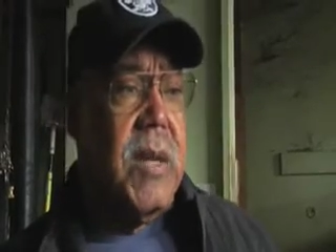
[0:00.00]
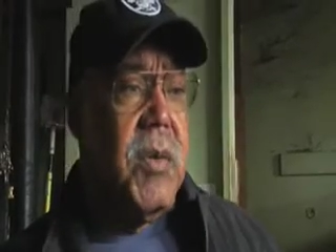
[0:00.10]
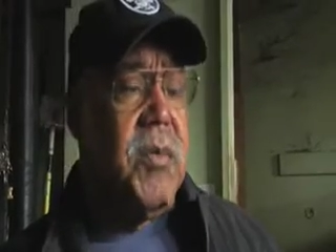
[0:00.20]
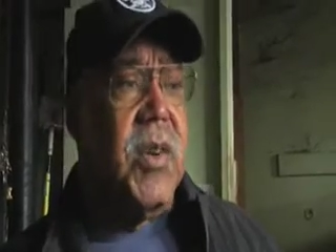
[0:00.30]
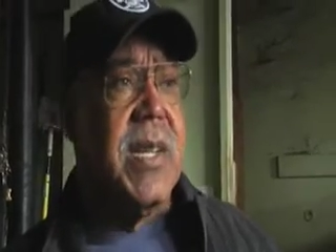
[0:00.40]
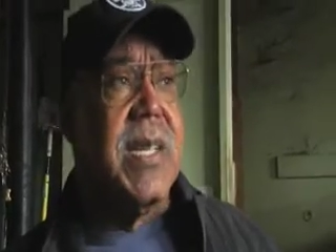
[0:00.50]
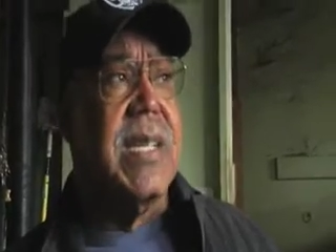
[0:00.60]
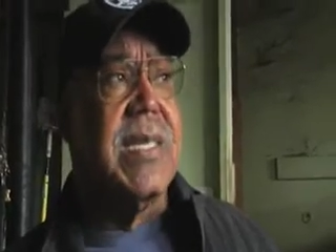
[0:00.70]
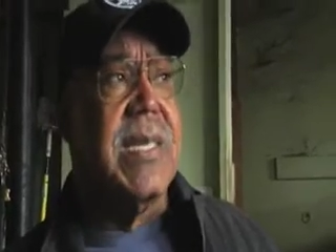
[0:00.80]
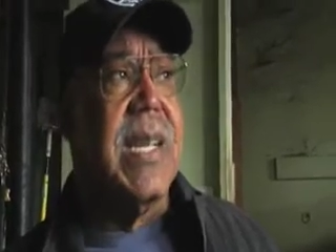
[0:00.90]
We bring the
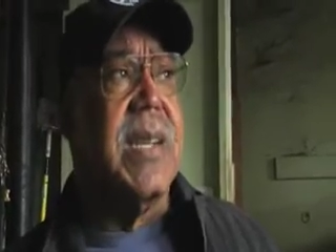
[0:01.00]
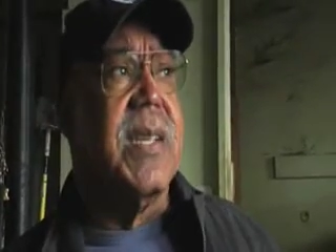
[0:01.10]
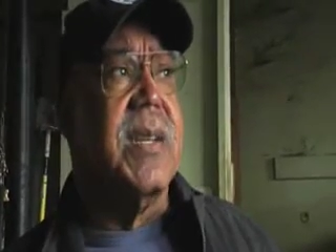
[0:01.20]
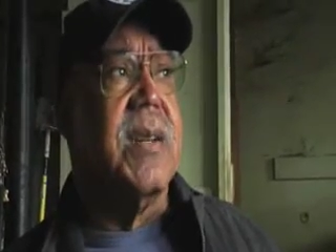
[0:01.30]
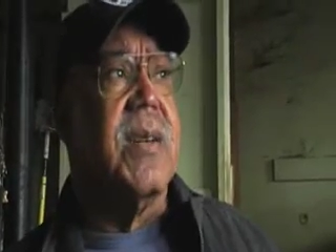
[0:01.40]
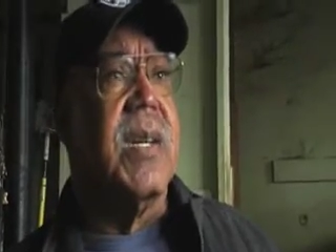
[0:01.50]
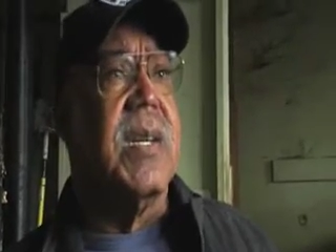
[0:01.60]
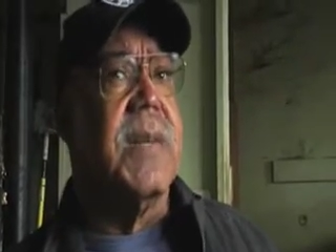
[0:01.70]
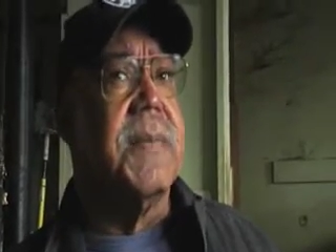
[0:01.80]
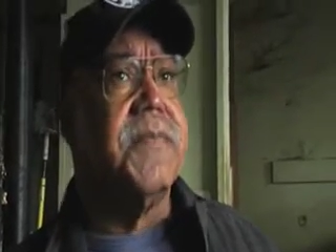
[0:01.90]
kids down
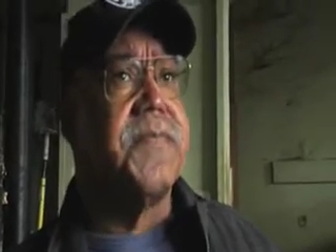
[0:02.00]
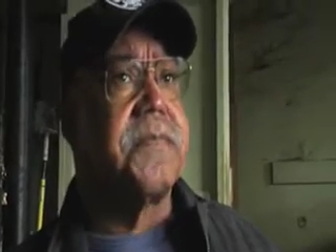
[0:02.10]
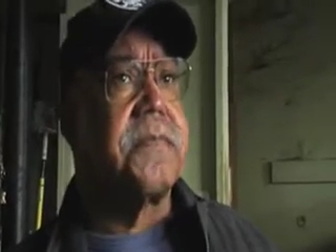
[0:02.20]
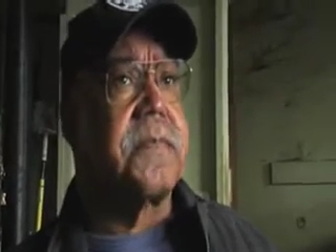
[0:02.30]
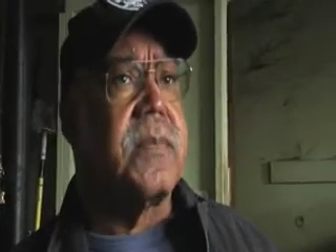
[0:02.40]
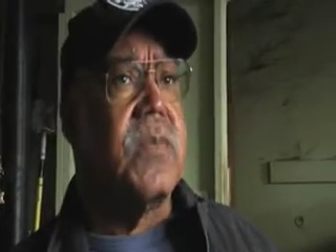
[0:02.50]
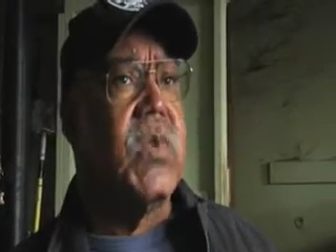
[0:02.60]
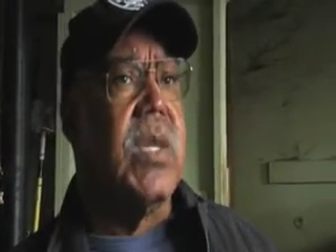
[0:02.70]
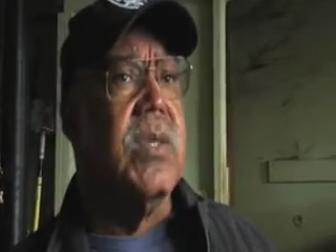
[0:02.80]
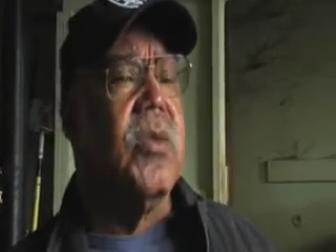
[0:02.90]
here
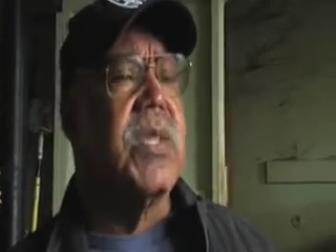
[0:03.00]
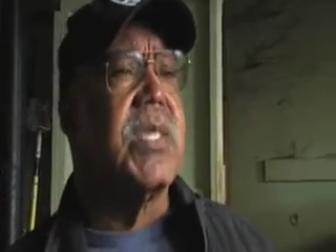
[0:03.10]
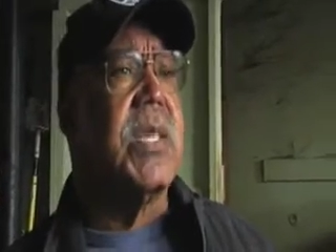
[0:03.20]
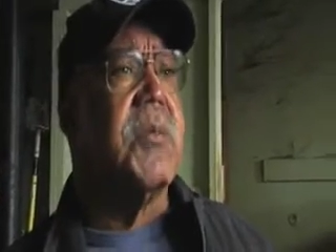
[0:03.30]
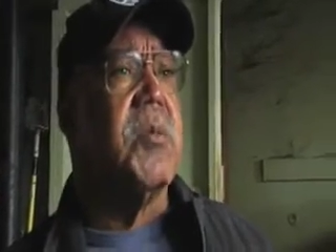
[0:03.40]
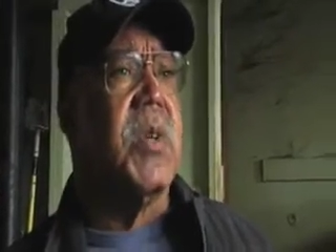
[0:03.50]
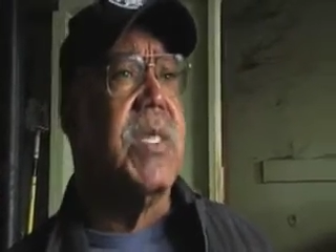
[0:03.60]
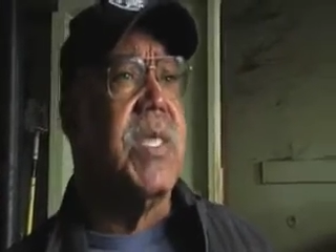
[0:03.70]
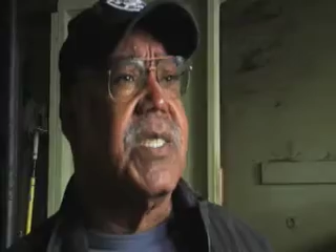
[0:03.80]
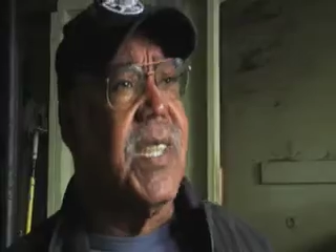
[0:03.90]
during the summer
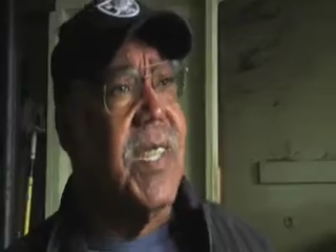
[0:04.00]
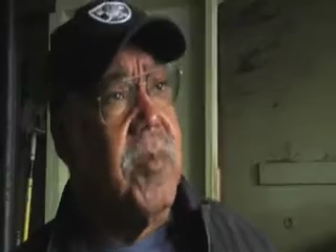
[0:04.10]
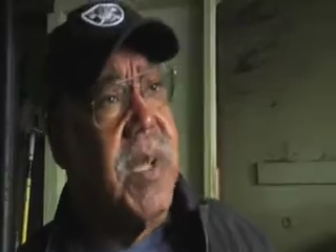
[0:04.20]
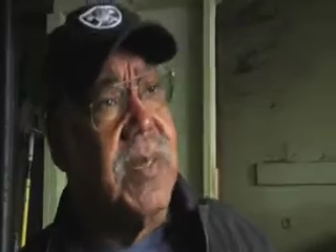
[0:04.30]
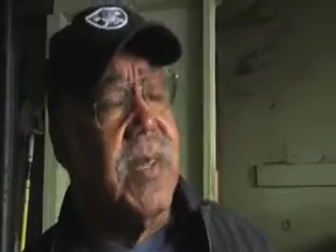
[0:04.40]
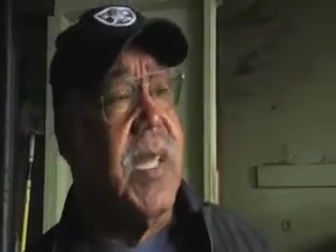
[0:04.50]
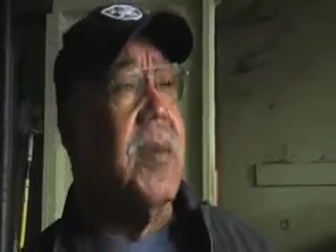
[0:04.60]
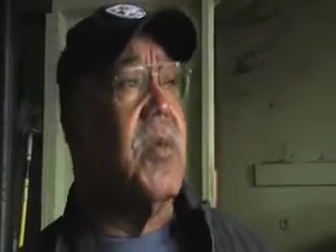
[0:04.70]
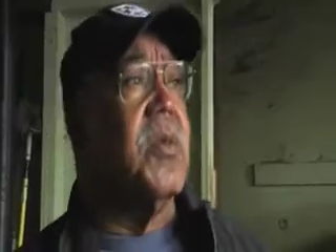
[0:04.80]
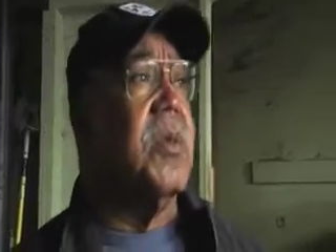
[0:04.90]
months just to get them out the
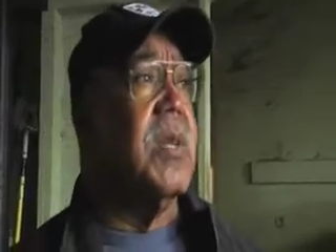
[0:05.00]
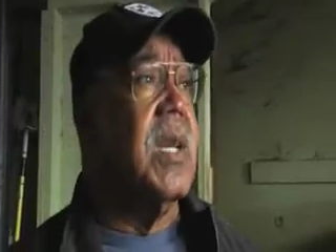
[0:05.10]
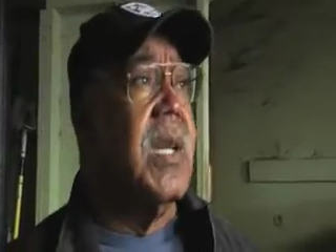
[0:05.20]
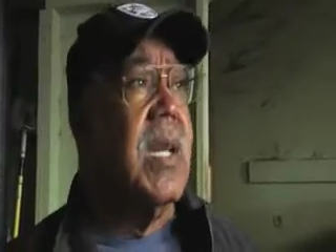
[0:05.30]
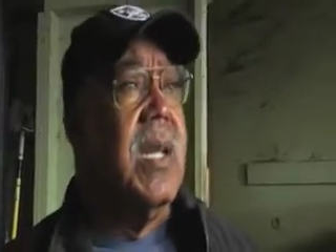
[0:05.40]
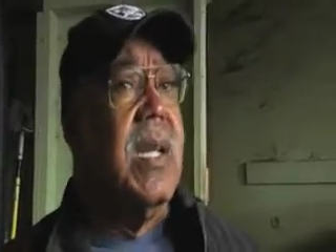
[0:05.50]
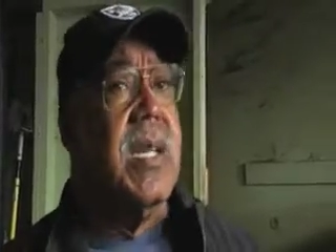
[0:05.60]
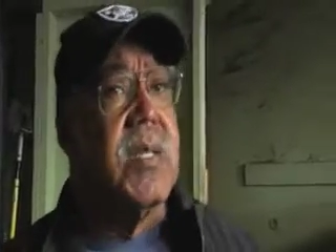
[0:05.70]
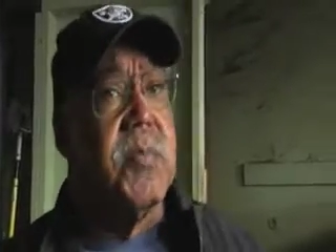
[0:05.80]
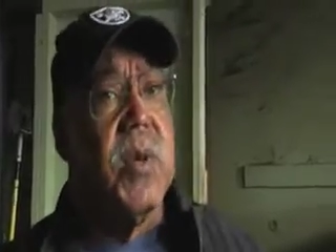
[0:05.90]
neighborhood,
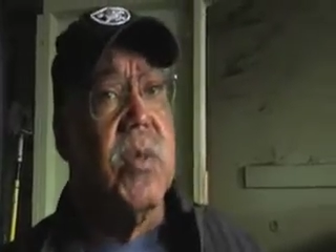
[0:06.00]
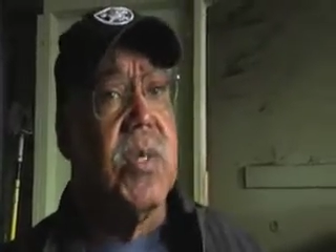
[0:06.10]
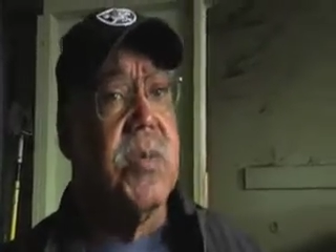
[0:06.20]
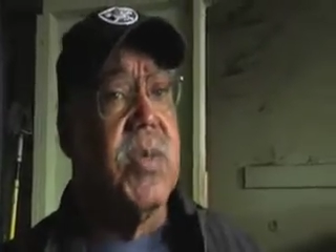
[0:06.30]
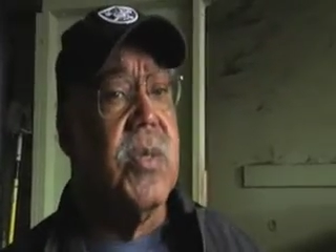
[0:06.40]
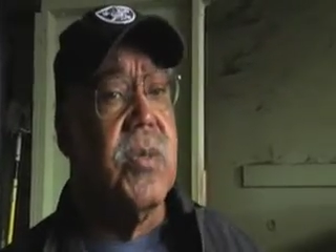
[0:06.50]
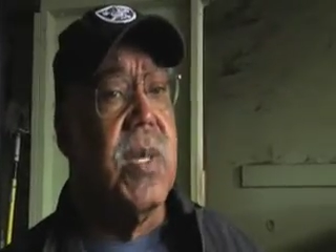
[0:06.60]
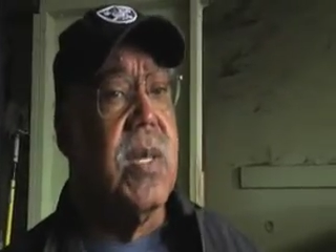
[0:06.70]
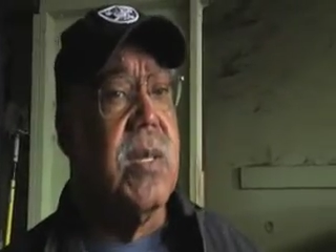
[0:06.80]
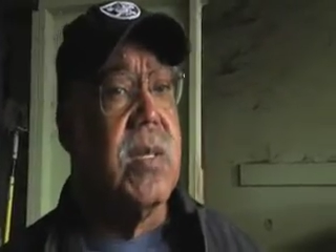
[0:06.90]
expose them
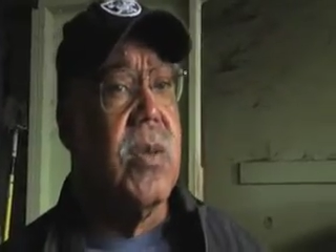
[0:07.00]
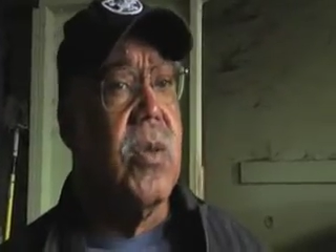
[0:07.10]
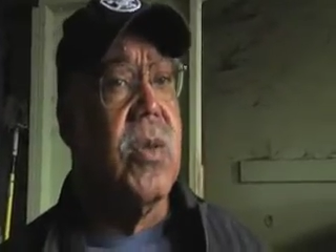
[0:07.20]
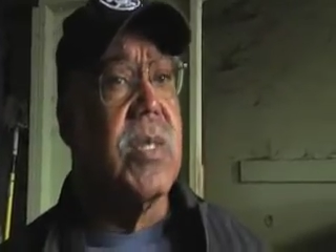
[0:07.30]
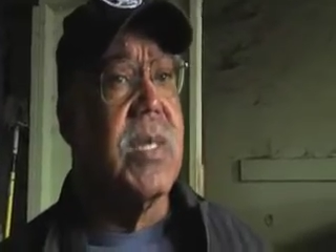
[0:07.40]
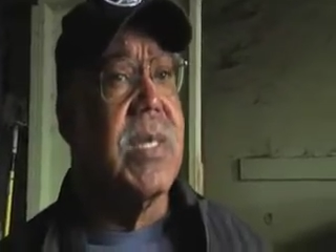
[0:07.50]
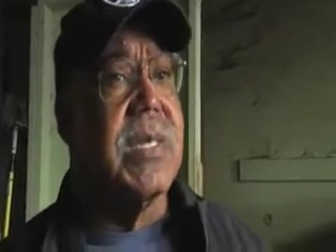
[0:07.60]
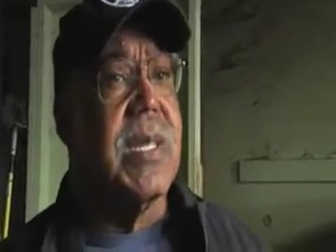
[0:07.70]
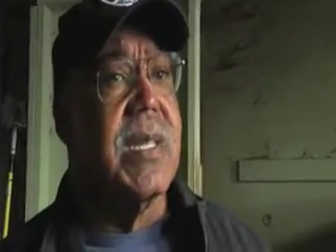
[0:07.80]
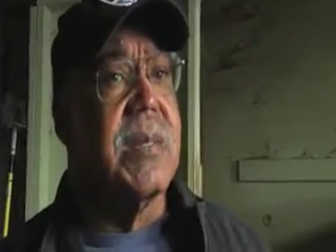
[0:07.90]
to the
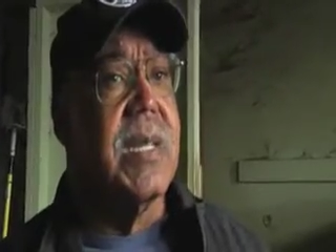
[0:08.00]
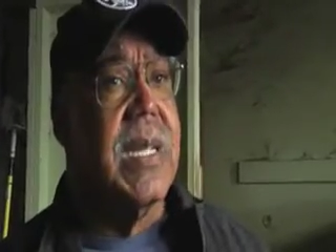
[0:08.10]
horses, and